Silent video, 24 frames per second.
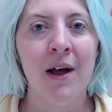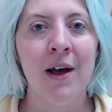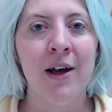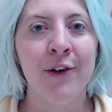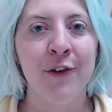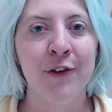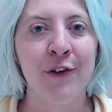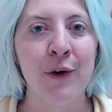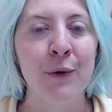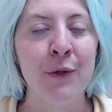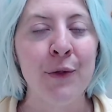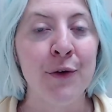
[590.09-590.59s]

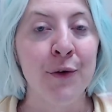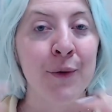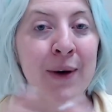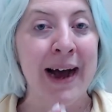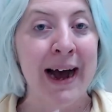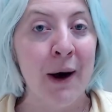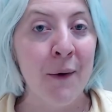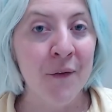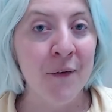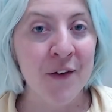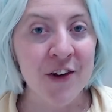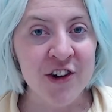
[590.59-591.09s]
So
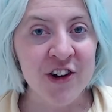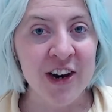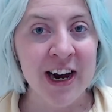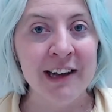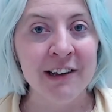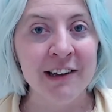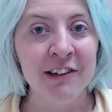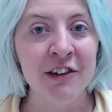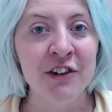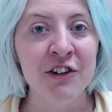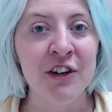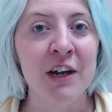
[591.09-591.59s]
throughout the
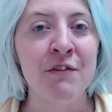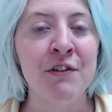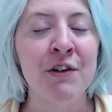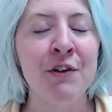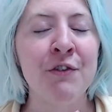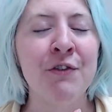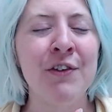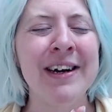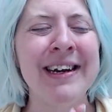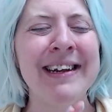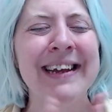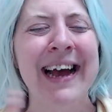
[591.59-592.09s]
challenge, if you
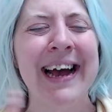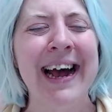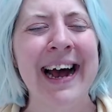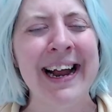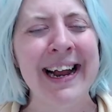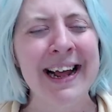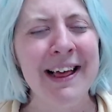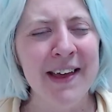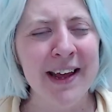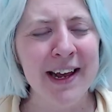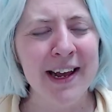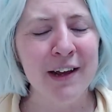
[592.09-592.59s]
find
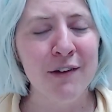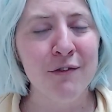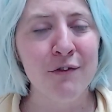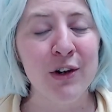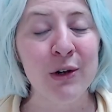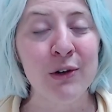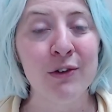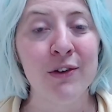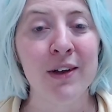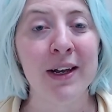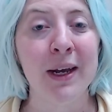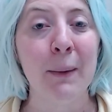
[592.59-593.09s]
anything
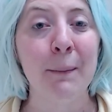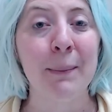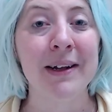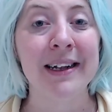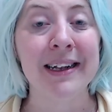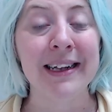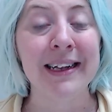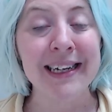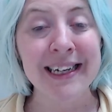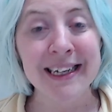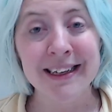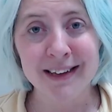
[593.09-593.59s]
confusing,
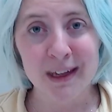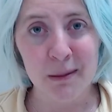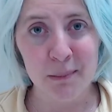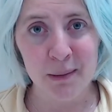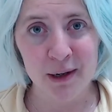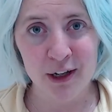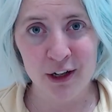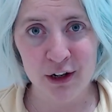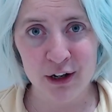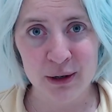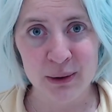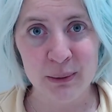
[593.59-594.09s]
please let me
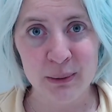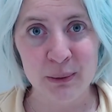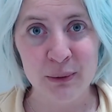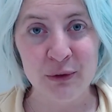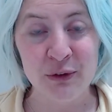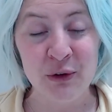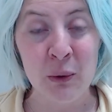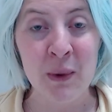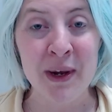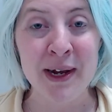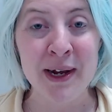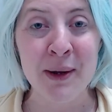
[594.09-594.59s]
know
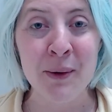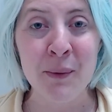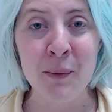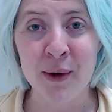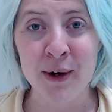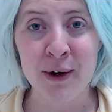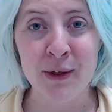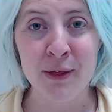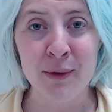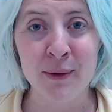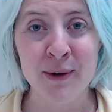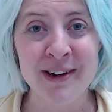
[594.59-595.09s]
so we can
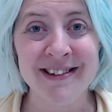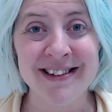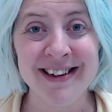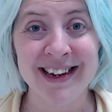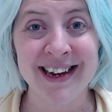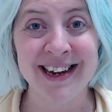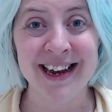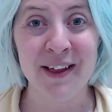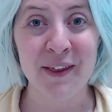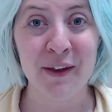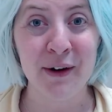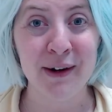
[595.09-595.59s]
work through it
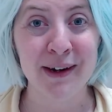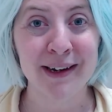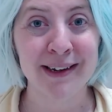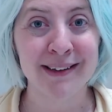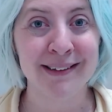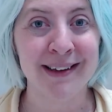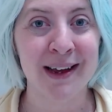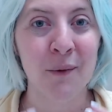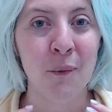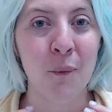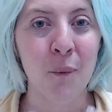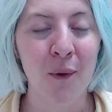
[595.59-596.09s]
together, because
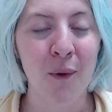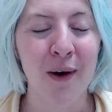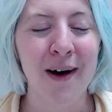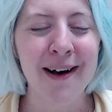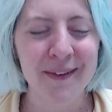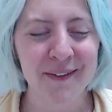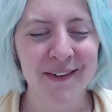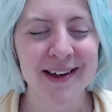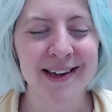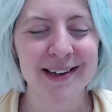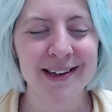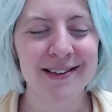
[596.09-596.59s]
I
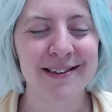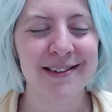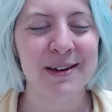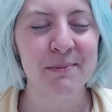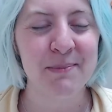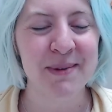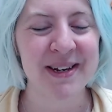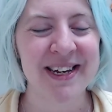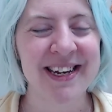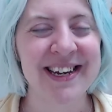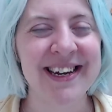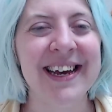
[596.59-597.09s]
want this to
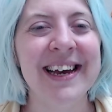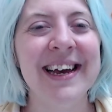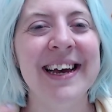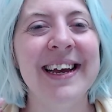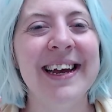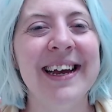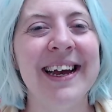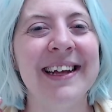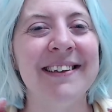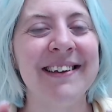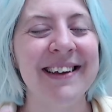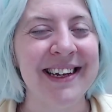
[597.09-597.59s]
be
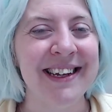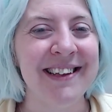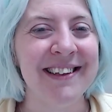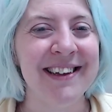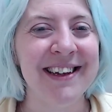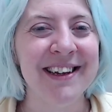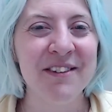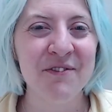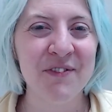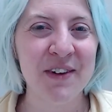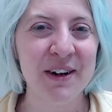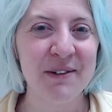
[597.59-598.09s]
as easy
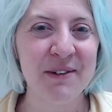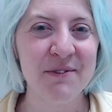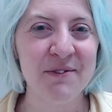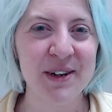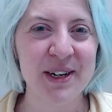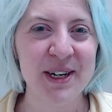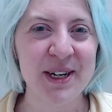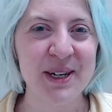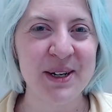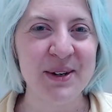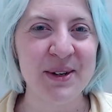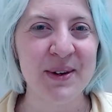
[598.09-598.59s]
and fun for
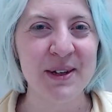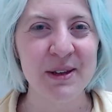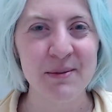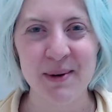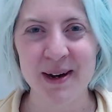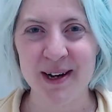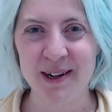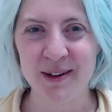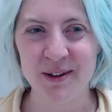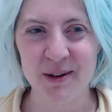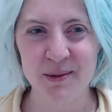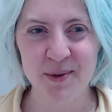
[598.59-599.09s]
you as
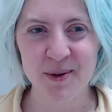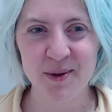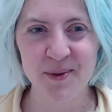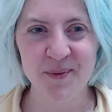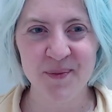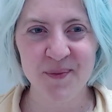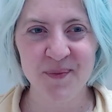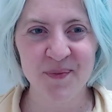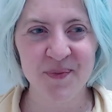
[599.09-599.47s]
possible.